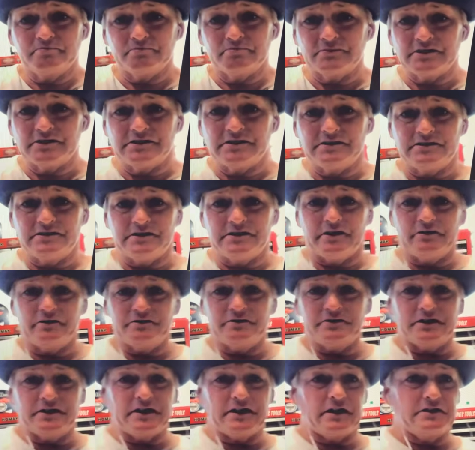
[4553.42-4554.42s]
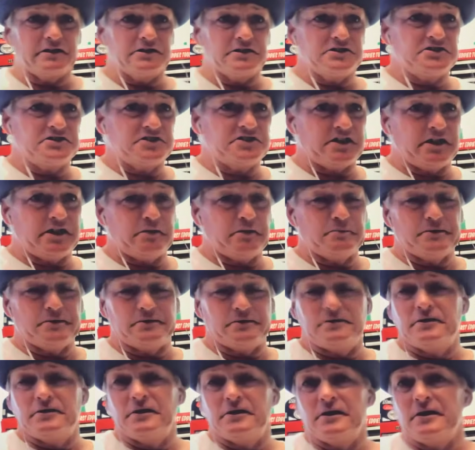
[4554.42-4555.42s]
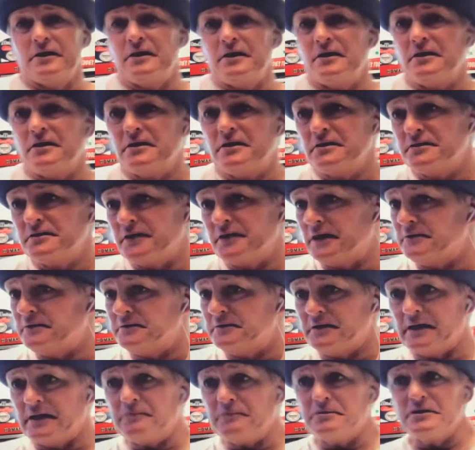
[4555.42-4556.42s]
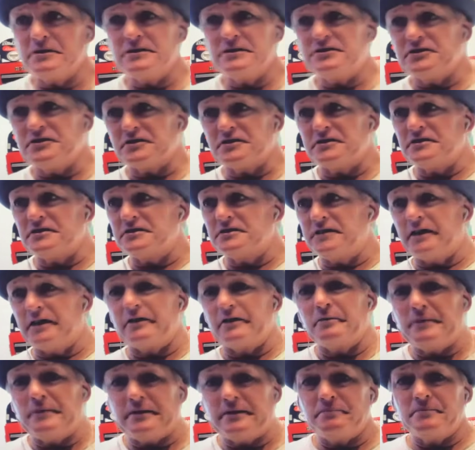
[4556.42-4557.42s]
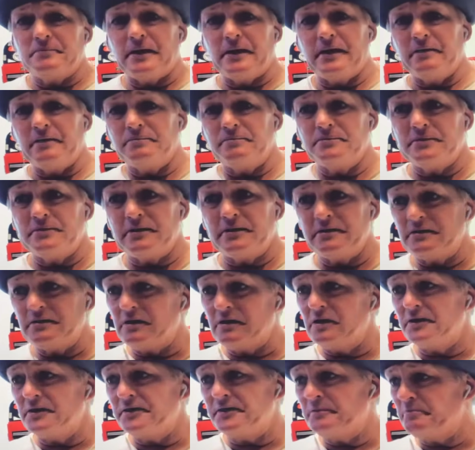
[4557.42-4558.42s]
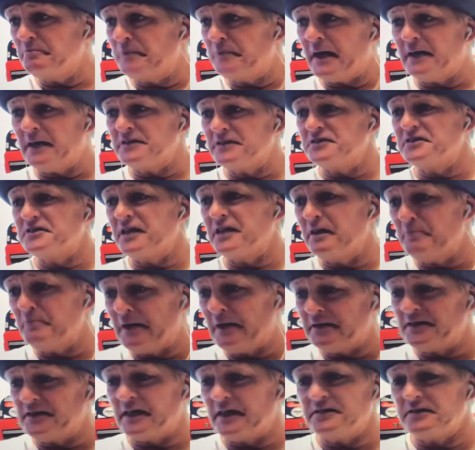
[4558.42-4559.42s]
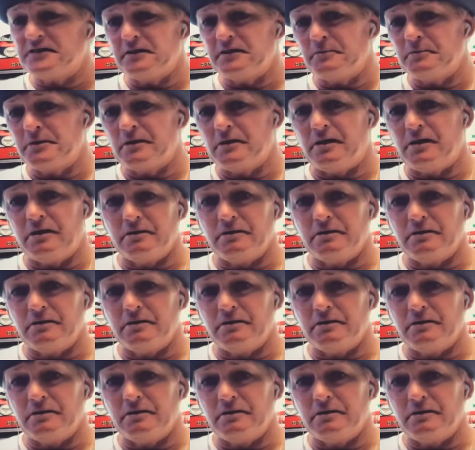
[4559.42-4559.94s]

They got a good team and they really took good care of me. I have nothing bad to say about that team at all.